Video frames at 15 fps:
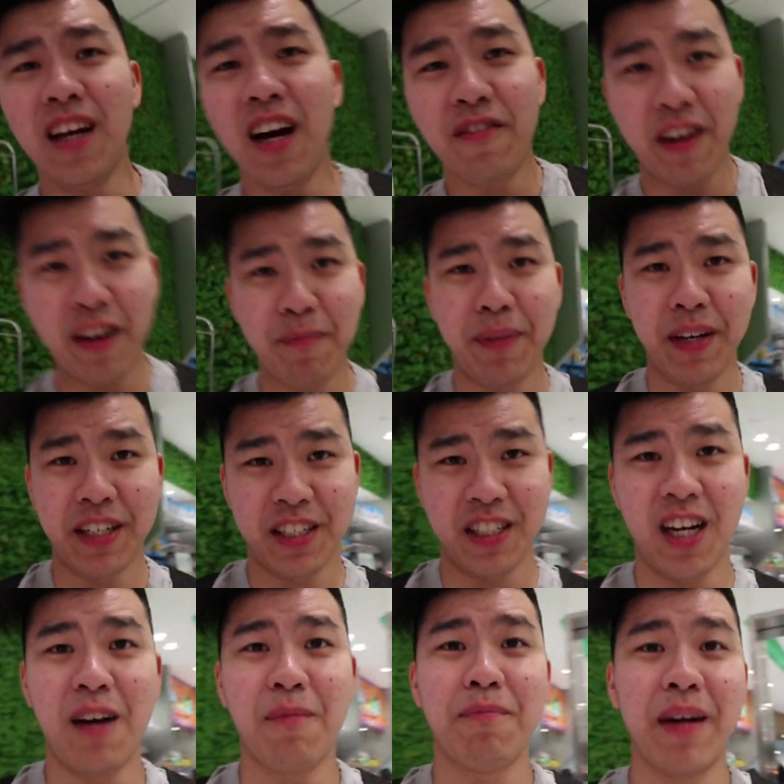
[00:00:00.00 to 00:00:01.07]
not a very big
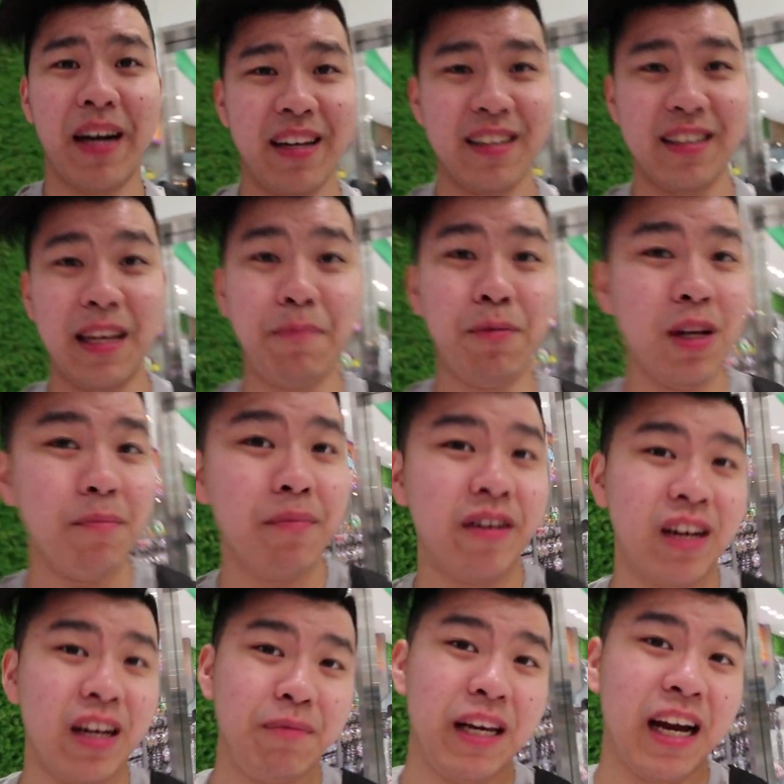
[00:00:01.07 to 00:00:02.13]
shop, but they put a
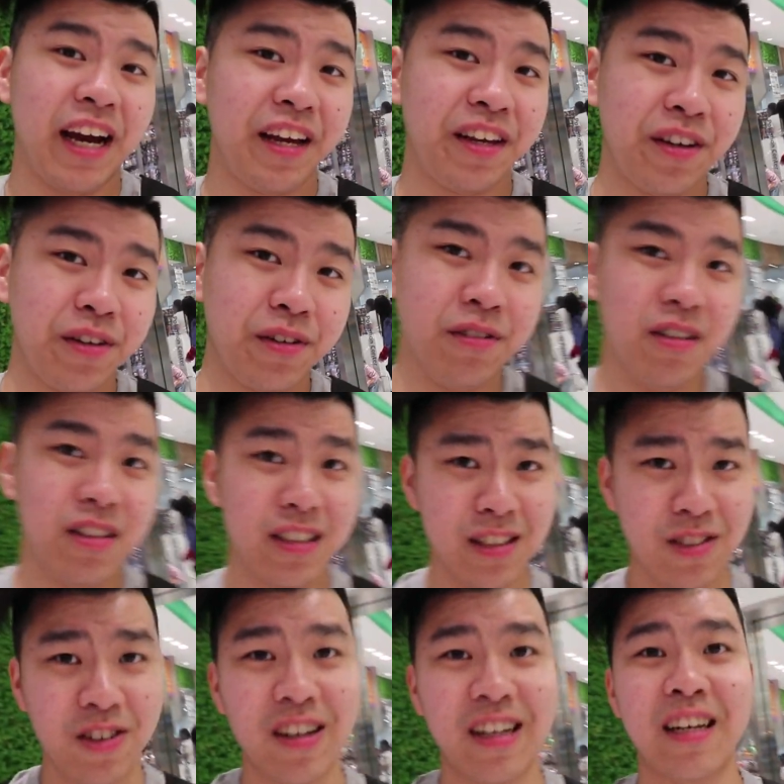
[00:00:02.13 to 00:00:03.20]
mirror behind you
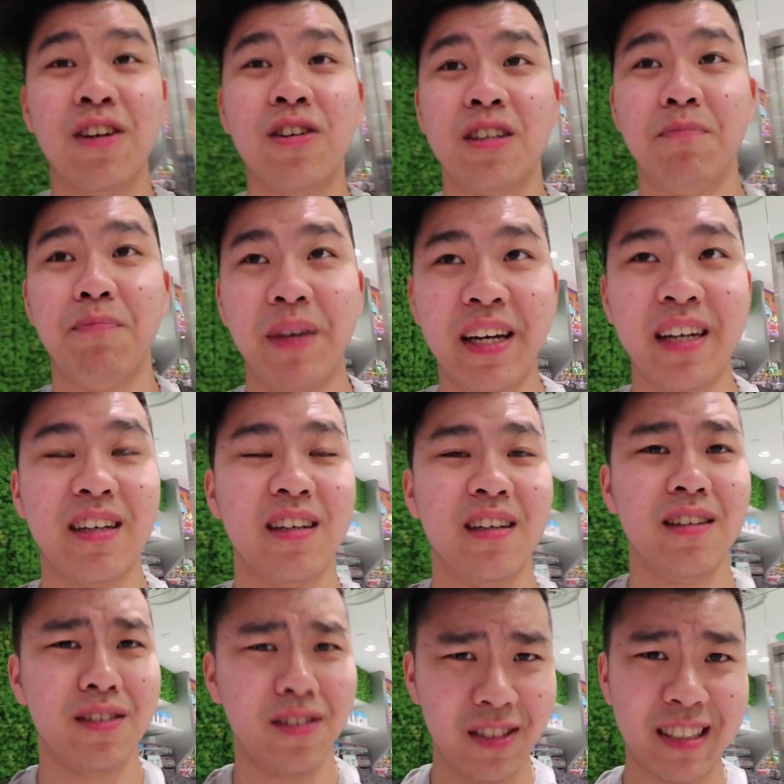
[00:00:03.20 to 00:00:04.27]
just so that it looks big,
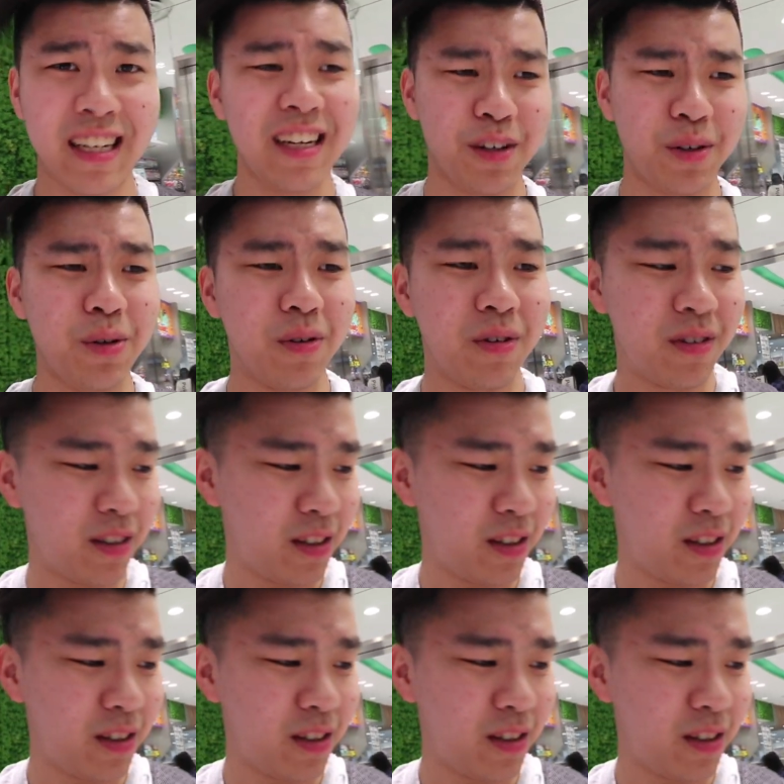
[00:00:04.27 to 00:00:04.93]
so it's kinda cool.